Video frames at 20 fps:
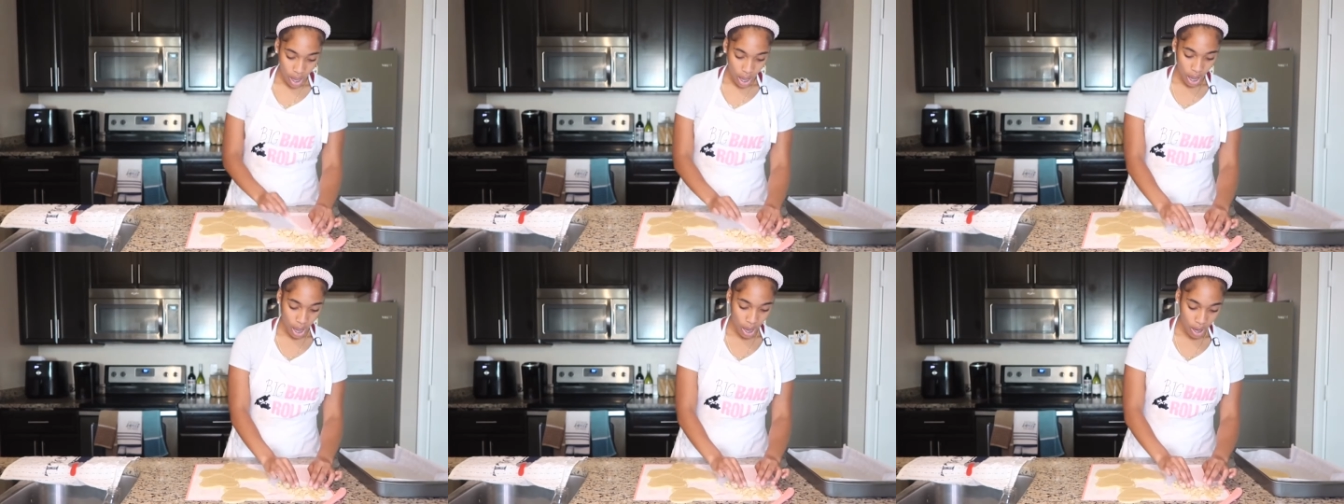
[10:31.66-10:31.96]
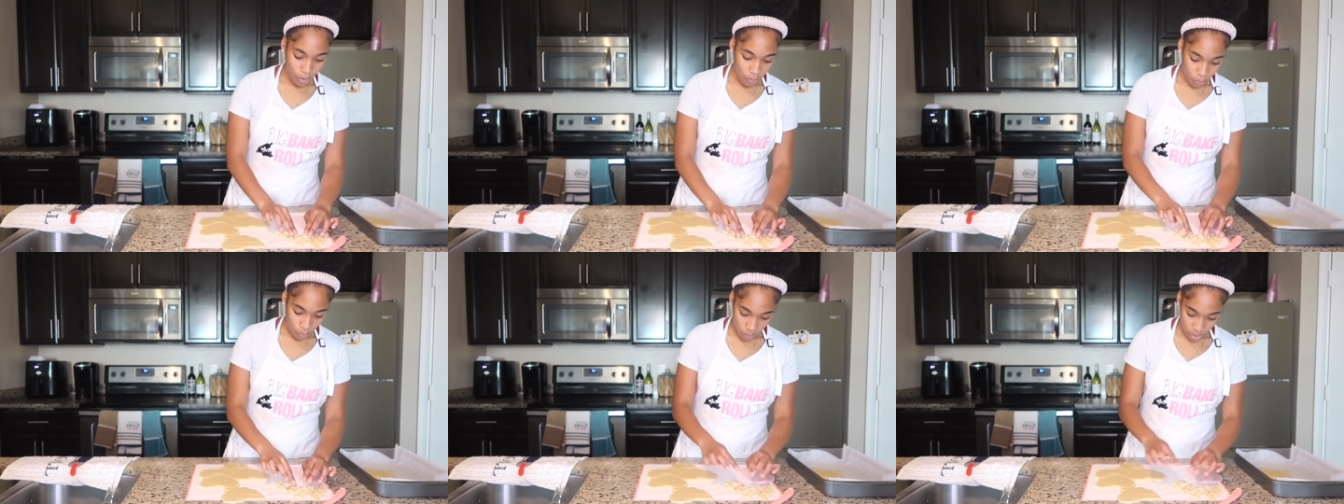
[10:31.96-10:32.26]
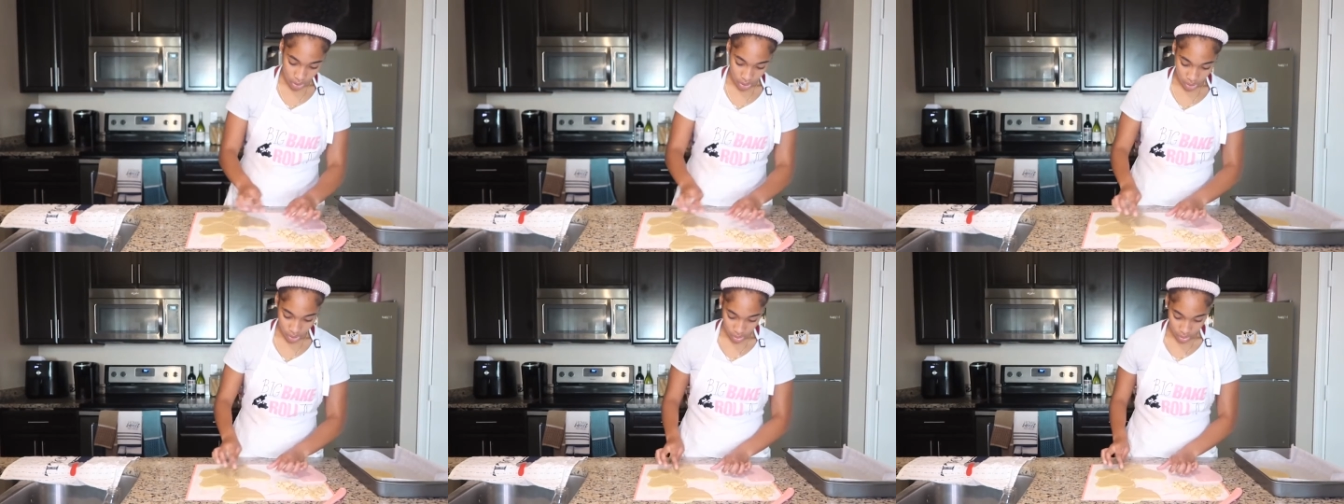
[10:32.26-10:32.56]
I
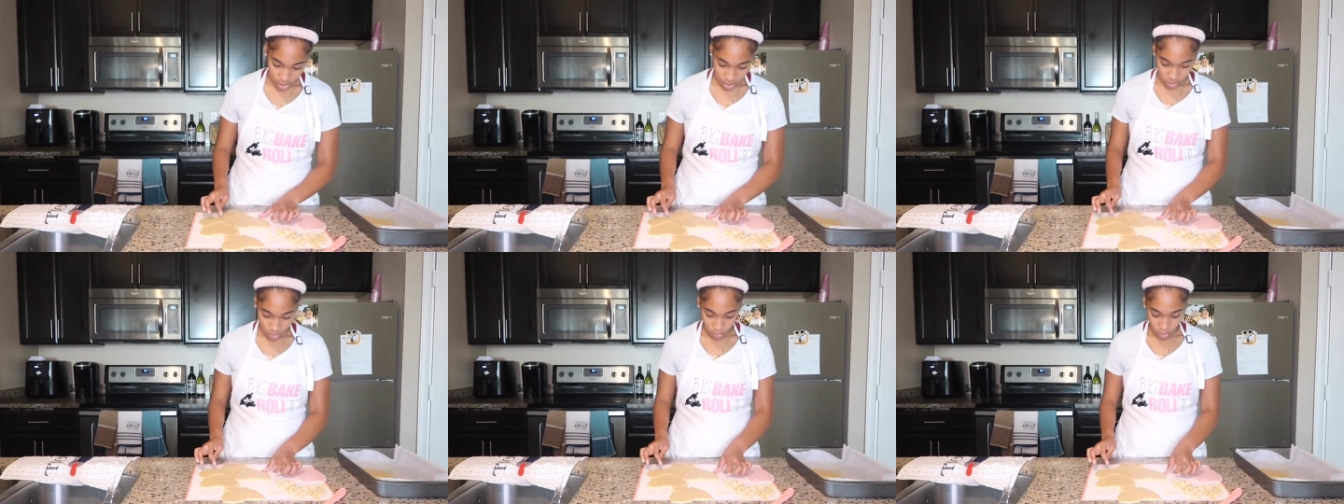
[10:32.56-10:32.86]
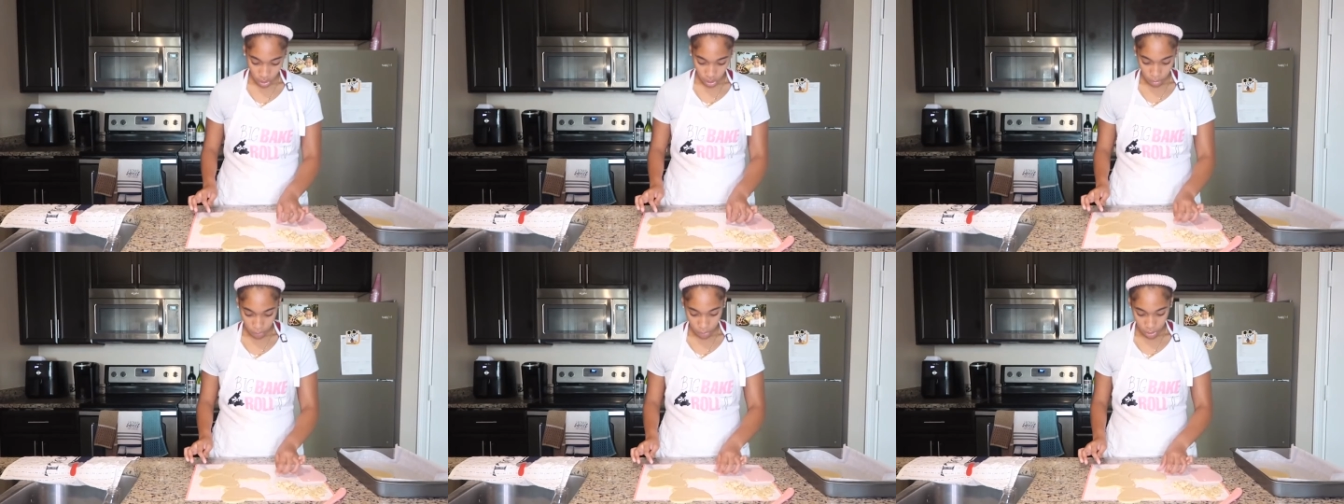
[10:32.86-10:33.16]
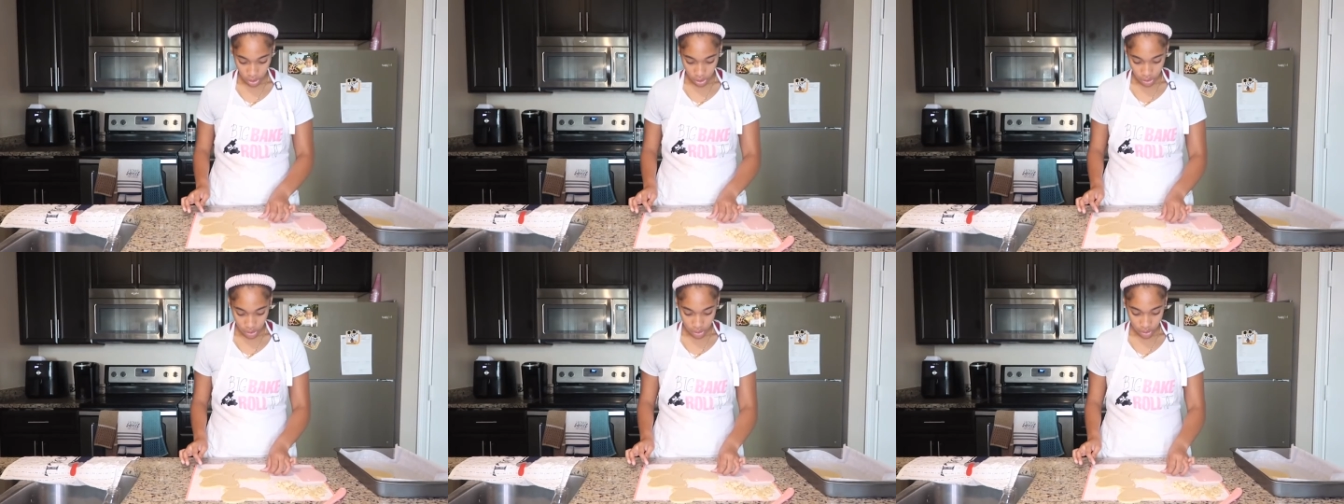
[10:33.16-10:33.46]
went into
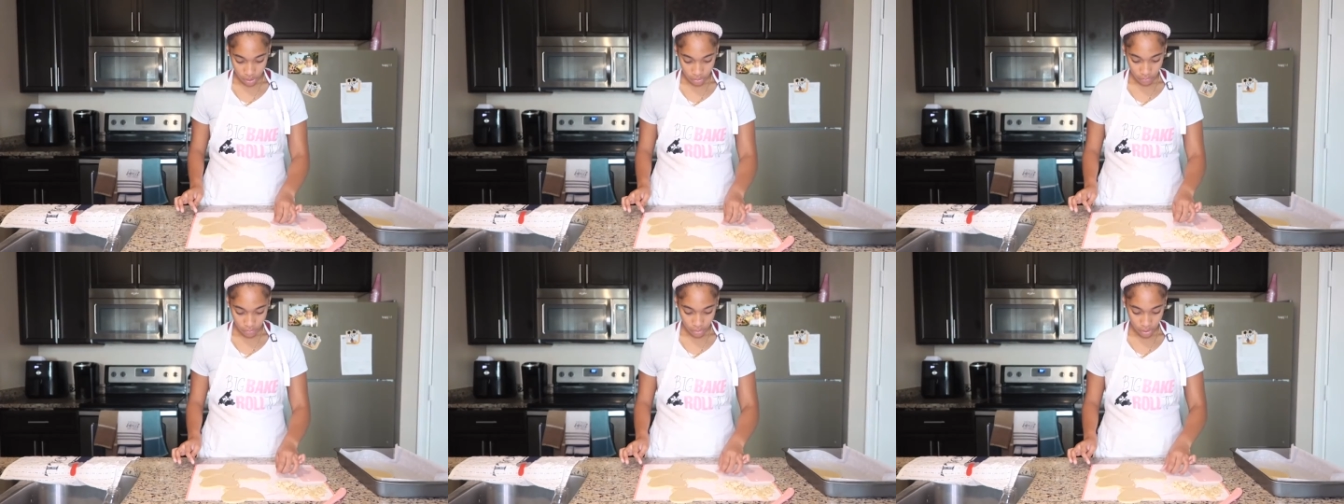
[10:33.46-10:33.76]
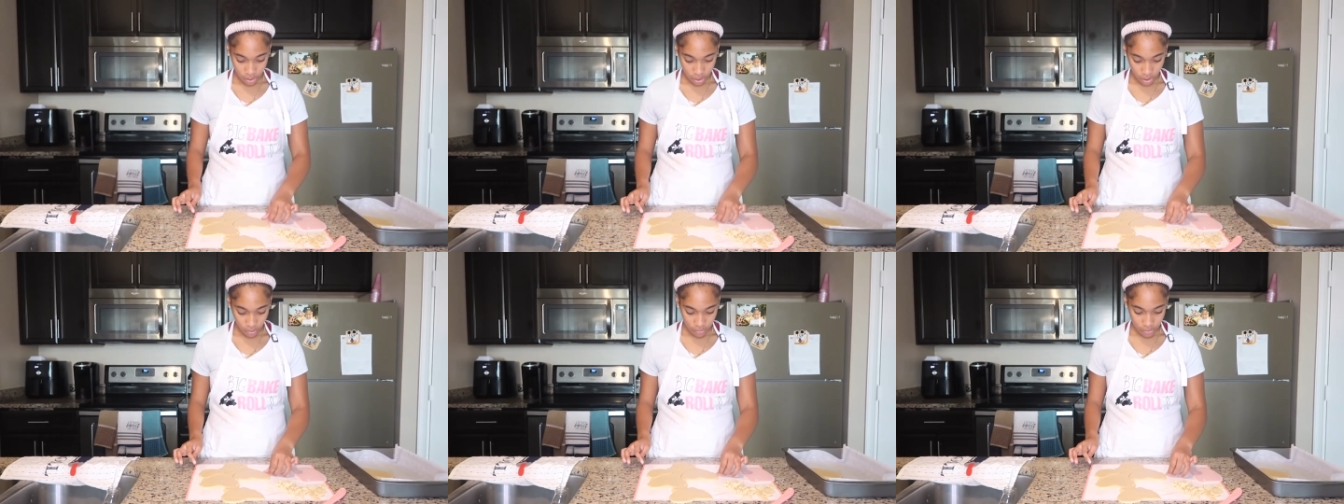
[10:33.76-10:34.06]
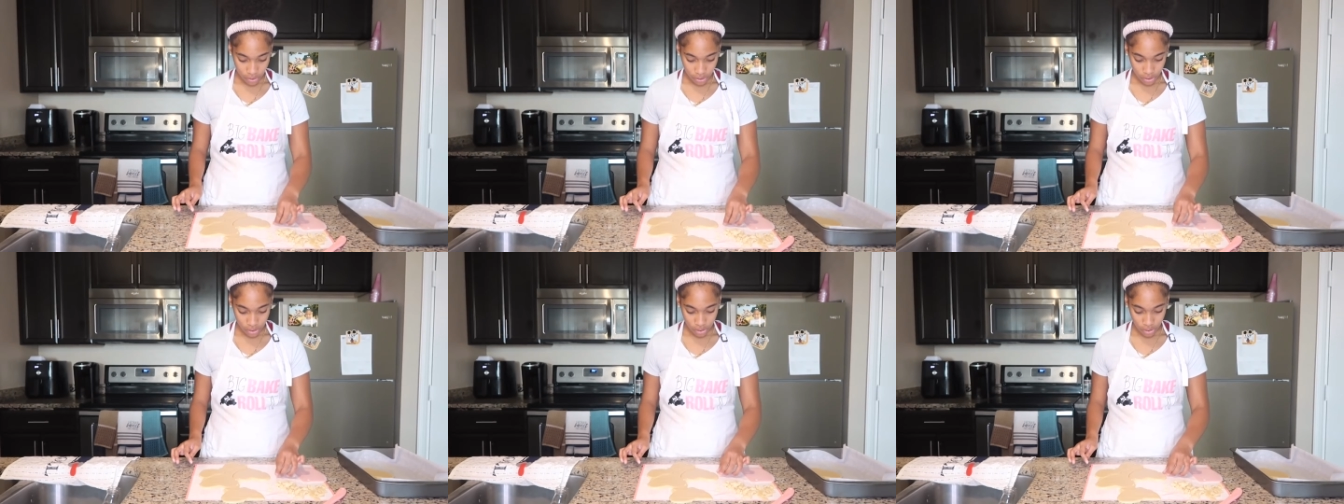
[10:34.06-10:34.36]
Walmart looking for the
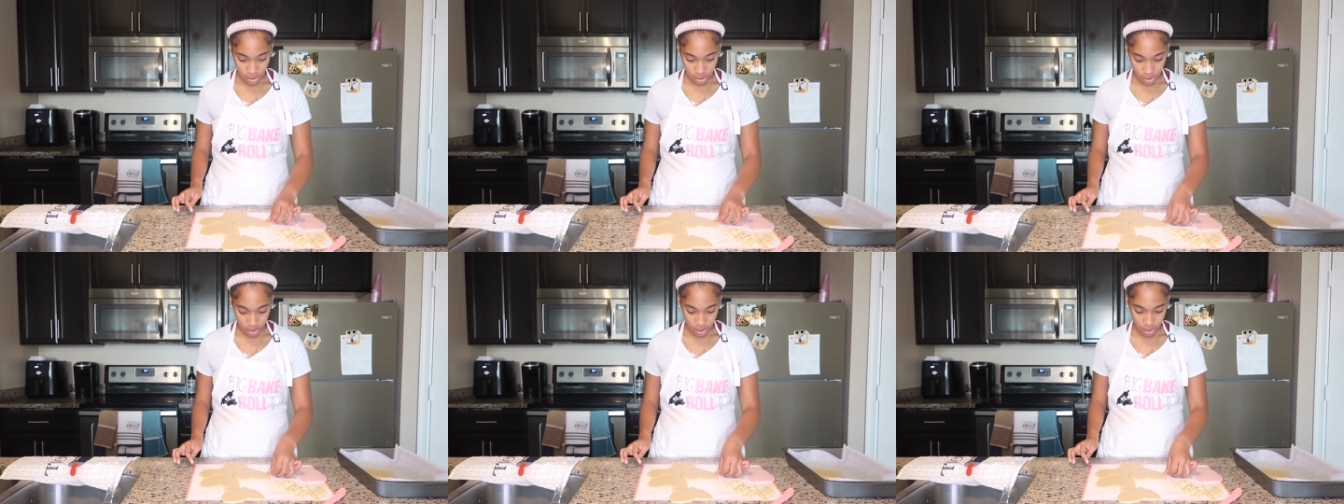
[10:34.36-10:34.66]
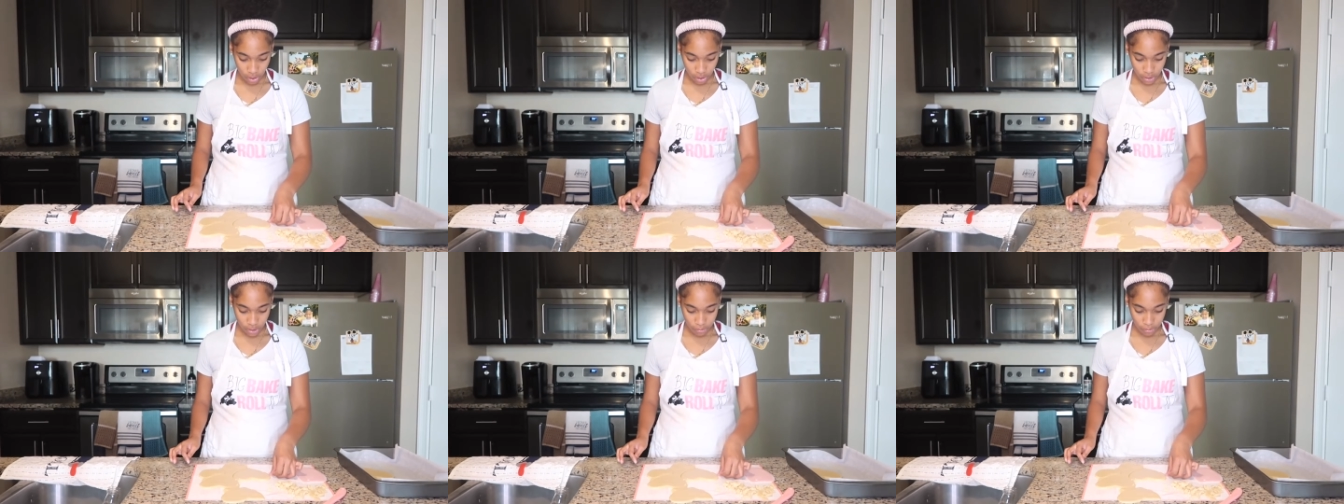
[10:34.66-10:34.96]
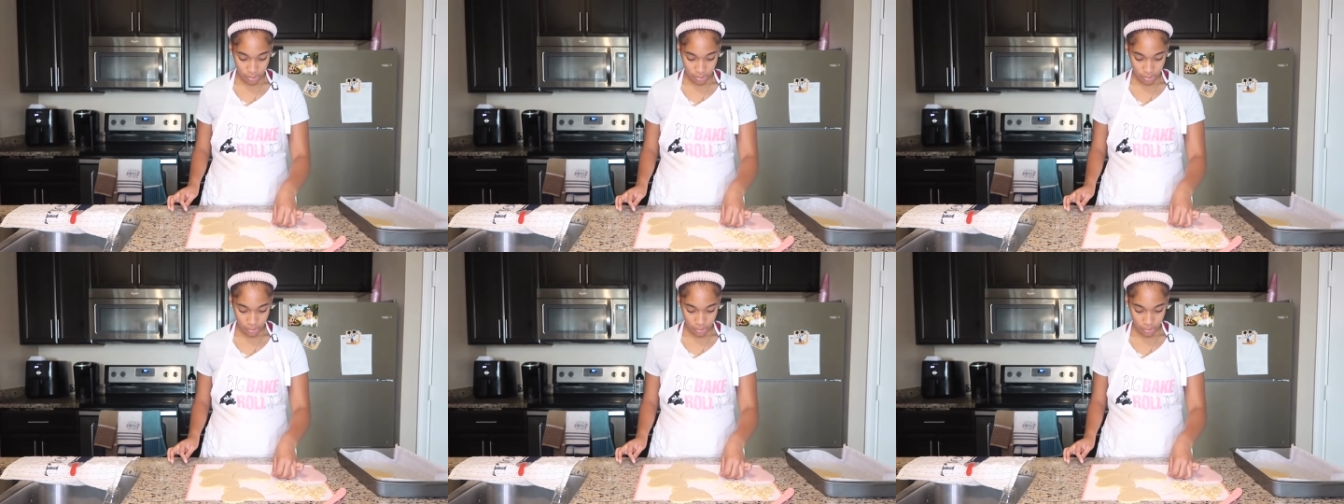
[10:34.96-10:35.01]
conversation hearts